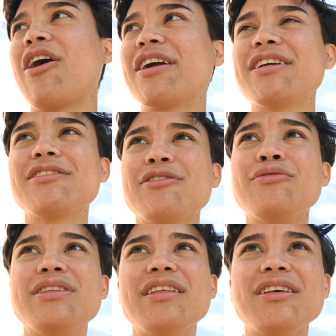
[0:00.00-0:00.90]
artists
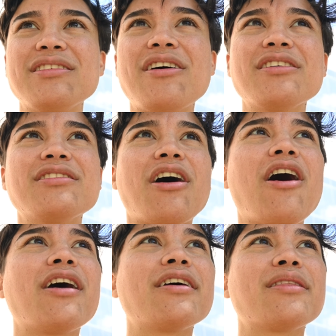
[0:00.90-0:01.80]
who did the songs
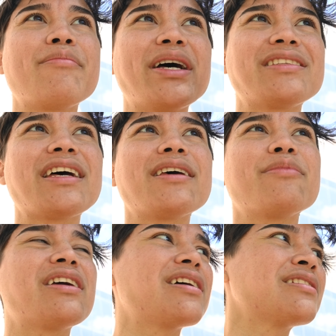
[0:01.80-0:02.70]
are the best at it
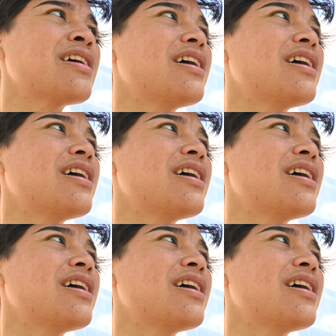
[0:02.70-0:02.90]
because